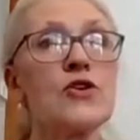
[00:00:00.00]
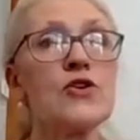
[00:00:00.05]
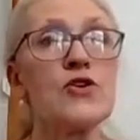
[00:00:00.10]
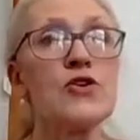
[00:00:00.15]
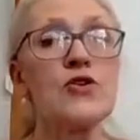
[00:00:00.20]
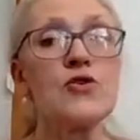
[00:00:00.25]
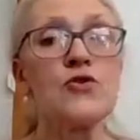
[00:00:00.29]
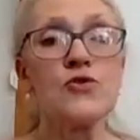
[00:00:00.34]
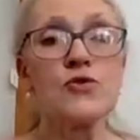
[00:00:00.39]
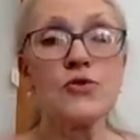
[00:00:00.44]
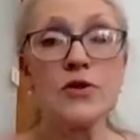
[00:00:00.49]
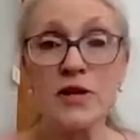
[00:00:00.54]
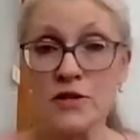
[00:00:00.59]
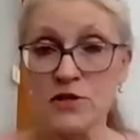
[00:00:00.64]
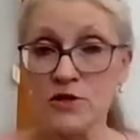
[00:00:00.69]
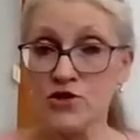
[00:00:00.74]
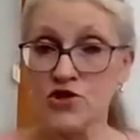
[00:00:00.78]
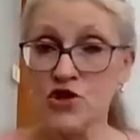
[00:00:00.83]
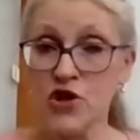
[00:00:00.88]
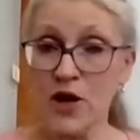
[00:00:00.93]
You
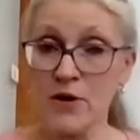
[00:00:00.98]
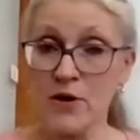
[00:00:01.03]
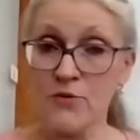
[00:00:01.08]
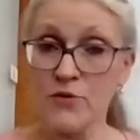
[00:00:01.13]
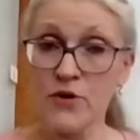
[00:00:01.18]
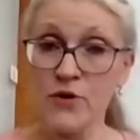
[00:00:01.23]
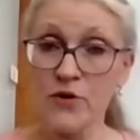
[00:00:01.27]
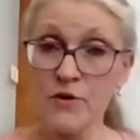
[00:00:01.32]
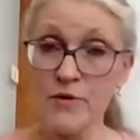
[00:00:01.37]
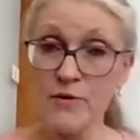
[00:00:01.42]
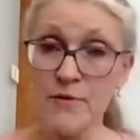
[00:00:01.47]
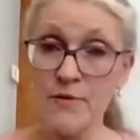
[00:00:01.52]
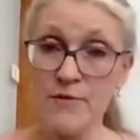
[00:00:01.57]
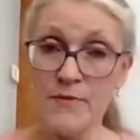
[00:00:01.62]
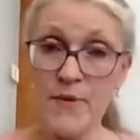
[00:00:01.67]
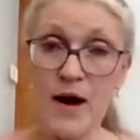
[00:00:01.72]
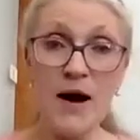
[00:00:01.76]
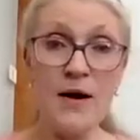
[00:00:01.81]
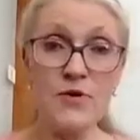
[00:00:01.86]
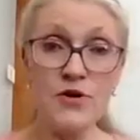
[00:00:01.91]
need to check with your
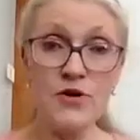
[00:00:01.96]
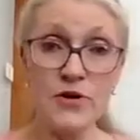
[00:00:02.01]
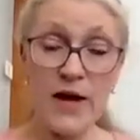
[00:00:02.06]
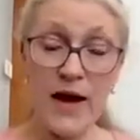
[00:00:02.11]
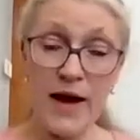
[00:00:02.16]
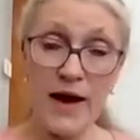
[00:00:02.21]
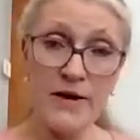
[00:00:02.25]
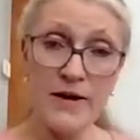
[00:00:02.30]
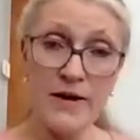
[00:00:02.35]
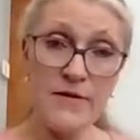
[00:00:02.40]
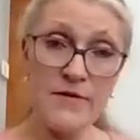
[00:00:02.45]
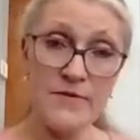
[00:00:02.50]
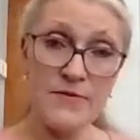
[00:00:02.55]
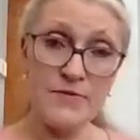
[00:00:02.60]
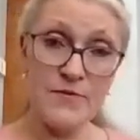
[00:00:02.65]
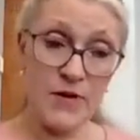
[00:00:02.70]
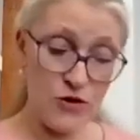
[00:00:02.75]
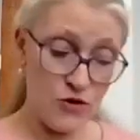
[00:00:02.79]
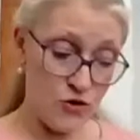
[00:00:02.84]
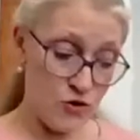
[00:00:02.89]
mom or dad and
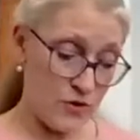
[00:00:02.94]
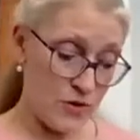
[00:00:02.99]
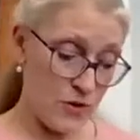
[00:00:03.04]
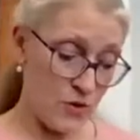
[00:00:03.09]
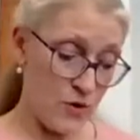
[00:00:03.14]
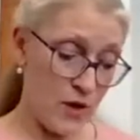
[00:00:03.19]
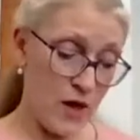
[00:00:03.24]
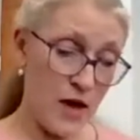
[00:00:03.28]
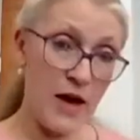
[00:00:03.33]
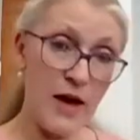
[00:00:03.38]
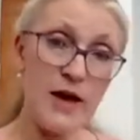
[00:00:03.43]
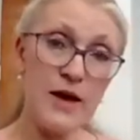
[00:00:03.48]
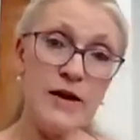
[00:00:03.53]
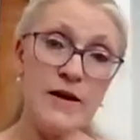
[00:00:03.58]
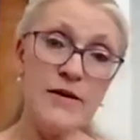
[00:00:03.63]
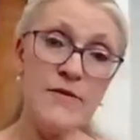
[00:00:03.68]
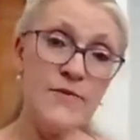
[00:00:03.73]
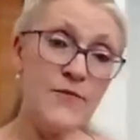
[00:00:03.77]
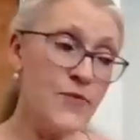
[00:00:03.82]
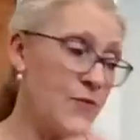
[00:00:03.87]
make sure it's
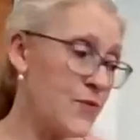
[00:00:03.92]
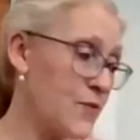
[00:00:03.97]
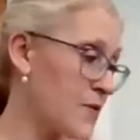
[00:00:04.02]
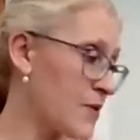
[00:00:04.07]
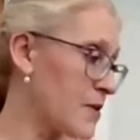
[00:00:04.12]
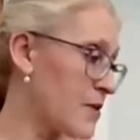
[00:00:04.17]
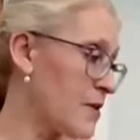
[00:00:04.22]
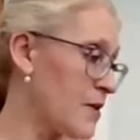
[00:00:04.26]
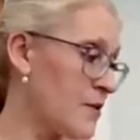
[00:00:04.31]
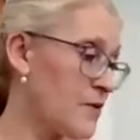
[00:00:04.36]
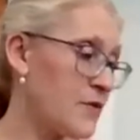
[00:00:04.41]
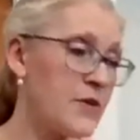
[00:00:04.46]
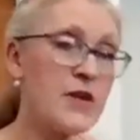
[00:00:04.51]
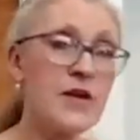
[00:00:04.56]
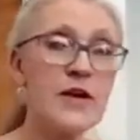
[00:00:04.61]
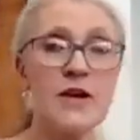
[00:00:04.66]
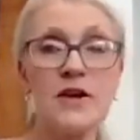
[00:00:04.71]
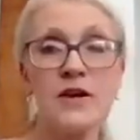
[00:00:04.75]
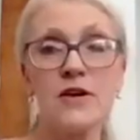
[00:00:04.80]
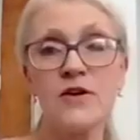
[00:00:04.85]
okay.
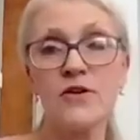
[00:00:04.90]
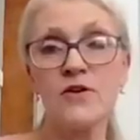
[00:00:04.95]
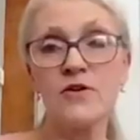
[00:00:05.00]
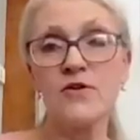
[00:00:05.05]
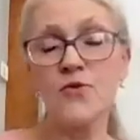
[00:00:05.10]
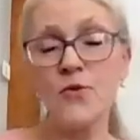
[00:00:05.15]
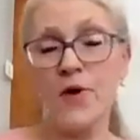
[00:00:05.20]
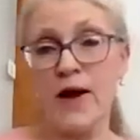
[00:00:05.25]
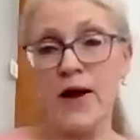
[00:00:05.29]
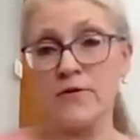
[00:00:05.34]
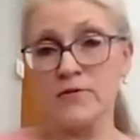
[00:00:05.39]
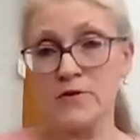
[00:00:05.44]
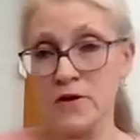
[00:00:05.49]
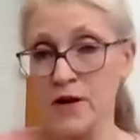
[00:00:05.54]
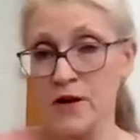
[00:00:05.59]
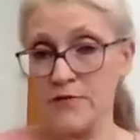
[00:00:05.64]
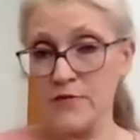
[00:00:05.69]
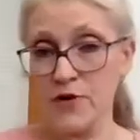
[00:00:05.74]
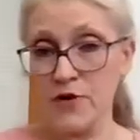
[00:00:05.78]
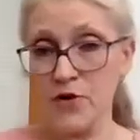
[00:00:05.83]
The ground
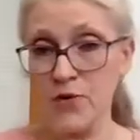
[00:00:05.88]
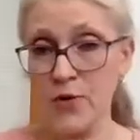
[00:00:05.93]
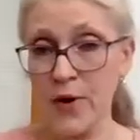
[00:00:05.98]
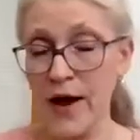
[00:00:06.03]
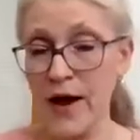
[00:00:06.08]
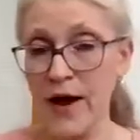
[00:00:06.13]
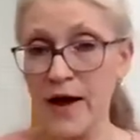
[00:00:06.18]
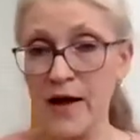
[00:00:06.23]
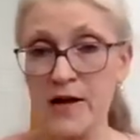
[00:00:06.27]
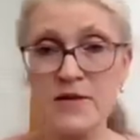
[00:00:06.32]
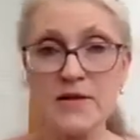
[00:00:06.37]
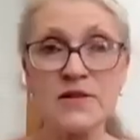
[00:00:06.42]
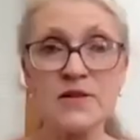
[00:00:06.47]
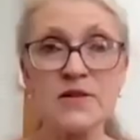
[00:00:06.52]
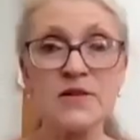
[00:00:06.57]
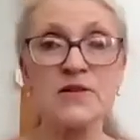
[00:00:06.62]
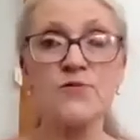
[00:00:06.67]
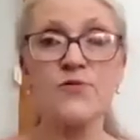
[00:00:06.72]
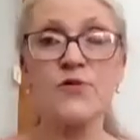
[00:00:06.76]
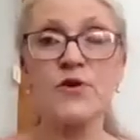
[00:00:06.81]
cover,
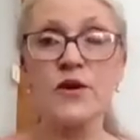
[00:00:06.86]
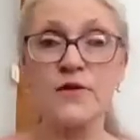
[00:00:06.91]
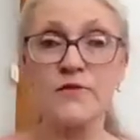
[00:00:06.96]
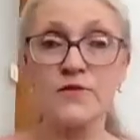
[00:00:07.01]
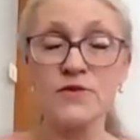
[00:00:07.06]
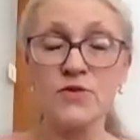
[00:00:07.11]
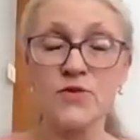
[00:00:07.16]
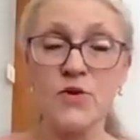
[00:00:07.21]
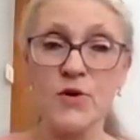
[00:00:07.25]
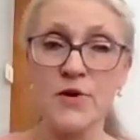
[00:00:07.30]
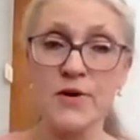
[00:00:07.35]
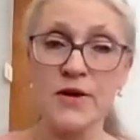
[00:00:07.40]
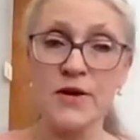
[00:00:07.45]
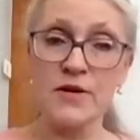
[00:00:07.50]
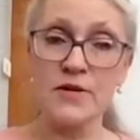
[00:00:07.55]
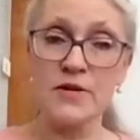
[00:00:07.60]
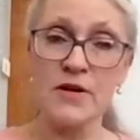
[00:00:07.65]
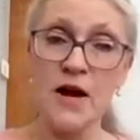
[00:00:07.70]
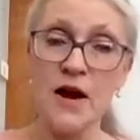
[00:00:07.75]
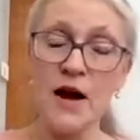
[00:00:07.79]
grass, whatever's growing
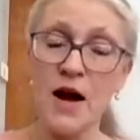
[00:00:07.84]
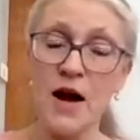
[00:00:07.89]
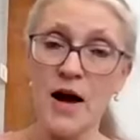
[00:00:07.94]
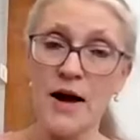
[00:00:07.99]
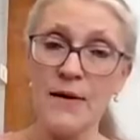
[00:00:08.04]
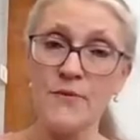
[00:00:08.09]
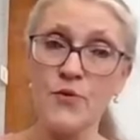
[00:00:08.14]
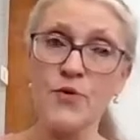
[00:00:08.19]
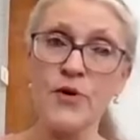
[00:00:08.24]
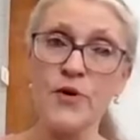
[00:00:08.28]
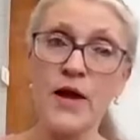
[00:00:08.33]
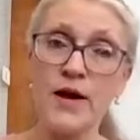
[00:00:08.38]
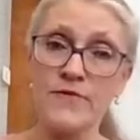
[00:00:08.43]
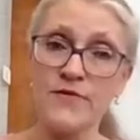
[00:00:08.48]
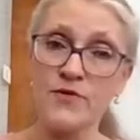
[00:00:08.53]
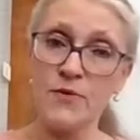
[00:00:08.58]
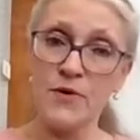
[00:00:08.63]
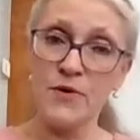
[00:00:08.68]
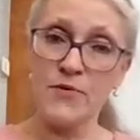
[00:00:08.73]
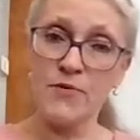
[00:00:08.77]
on top would
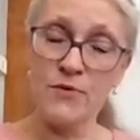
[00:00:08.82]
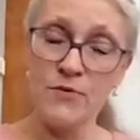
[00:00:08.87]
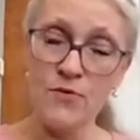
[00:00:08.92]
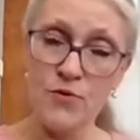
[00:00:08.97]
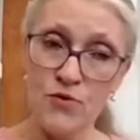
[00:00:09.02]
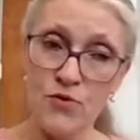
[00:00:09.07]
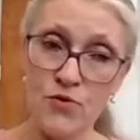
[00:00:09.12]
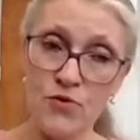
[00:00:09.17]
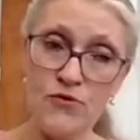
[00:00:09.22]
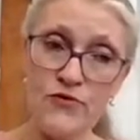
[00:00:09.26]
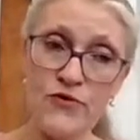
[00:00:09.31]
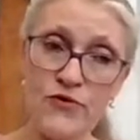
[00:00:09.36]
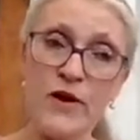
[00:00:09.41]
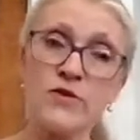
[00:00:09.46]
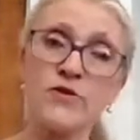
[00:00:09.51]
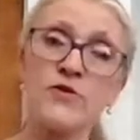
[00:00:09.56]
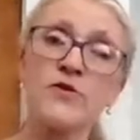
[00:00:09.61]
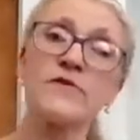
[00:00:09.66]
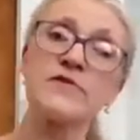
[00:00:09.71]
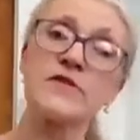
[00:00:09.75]
have to be removed,
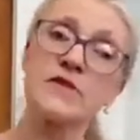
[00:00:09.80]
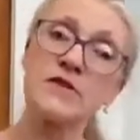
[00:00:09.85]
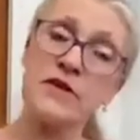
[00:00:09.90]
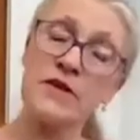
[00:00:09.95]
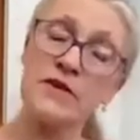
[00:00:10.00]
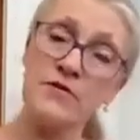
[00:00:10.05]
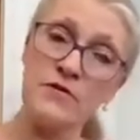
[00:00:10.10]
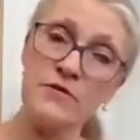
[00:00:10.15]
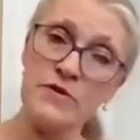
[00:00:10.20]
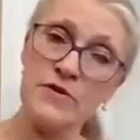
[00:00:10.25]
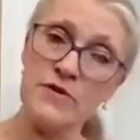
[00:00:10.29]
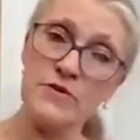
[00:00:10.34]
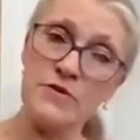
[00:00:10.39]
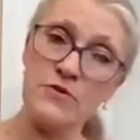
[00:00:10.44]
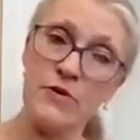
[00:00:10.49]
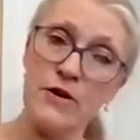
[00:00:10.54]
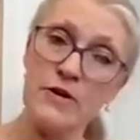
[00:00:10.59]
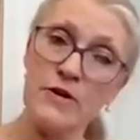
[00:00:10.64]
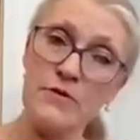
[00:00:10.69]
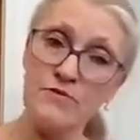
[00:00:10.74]
and you have to till the
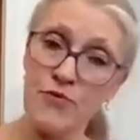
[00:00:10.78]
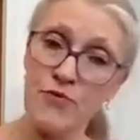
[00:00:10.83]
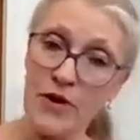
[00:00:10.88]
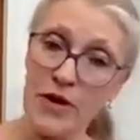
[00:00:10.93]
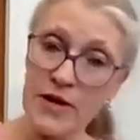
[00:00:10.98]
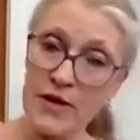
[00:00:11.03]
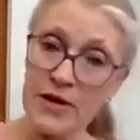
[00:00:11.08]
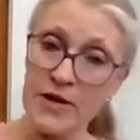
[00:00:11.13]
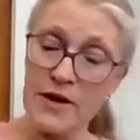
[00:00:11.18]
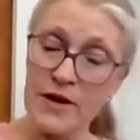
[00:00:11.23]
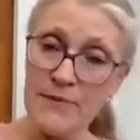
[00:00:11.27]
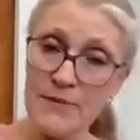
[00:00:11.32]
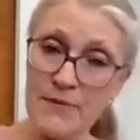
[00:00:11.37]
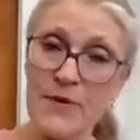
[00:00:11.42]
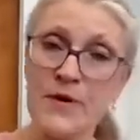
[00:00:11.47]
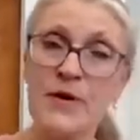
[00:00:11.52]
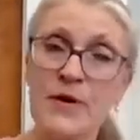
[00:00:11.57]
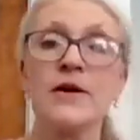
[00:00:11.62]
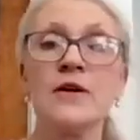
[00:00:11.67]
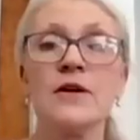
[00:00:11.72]
soil, break it
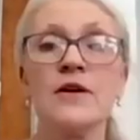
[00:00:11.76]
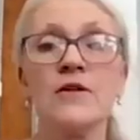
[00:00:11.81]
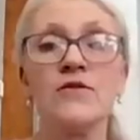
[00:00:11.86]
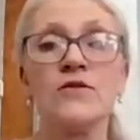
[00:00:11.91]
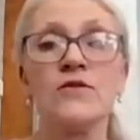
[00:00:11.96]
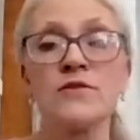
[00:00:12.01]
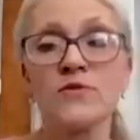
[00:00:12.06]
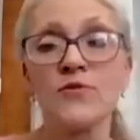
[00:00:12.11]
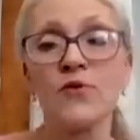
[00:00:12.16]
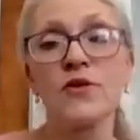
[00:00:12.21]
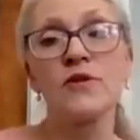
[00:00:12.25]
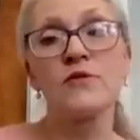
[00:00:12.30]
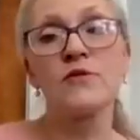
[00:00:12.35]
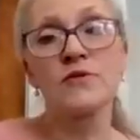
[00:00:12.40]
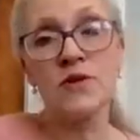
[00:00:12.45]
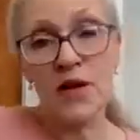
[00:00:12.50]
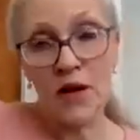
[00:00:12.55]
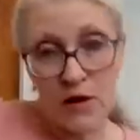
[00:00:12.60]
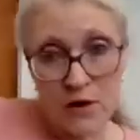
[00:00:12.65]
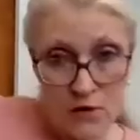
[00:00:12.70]
up, use one of
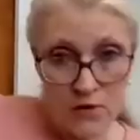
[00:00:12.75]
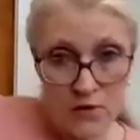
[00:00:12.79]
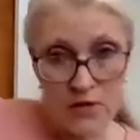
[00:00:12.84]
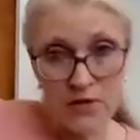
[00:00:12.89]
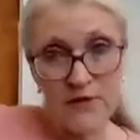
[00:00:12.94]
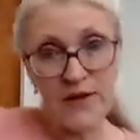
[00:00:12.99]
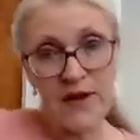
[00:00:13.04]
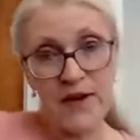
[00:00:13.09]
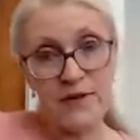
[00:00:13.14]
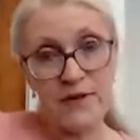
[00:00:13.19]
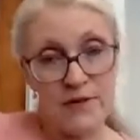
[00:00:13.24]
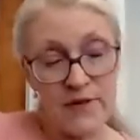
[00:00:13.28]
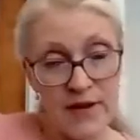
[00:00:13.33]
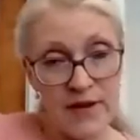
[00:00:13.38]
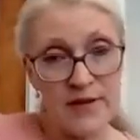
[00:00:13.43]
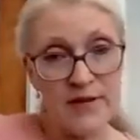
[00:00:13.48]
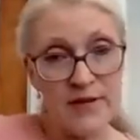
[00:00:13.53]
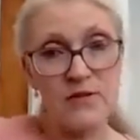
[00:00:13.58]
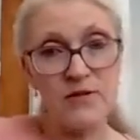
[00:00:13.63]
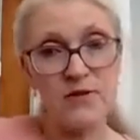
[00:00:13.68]
those cultivator
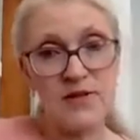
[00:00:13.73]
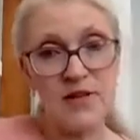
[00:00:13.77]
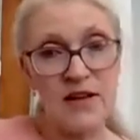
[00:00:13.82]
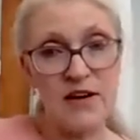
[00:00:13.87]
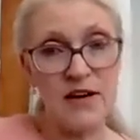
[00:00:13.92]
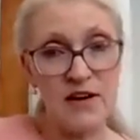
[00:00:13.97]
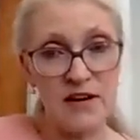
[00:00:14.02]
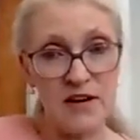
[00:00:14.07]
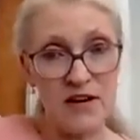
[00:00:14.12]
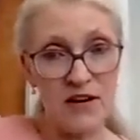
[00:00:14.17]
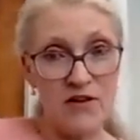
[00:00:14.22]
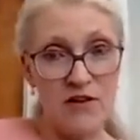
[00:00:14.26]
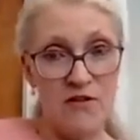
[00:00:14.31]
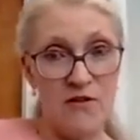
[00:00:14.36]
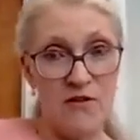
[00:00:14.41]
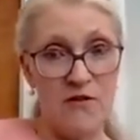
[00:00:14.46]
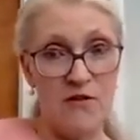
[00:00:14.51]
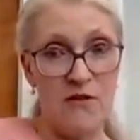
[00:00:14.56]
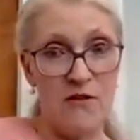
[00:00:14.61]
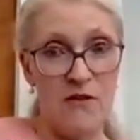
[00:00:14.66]
things that looks like a
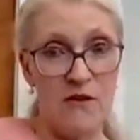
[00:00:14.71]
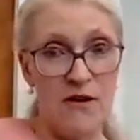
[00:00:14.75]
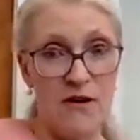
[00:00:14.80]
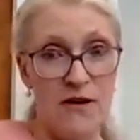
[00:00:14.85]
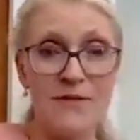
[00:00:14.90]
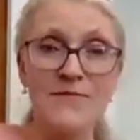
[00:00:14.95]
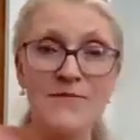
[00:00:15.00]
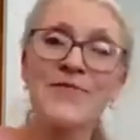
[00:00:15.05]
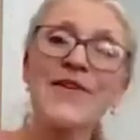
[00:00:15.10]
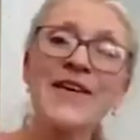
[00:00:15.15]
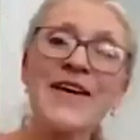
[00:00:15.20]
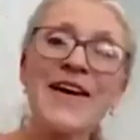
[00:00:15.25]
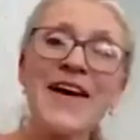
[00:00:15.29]
claw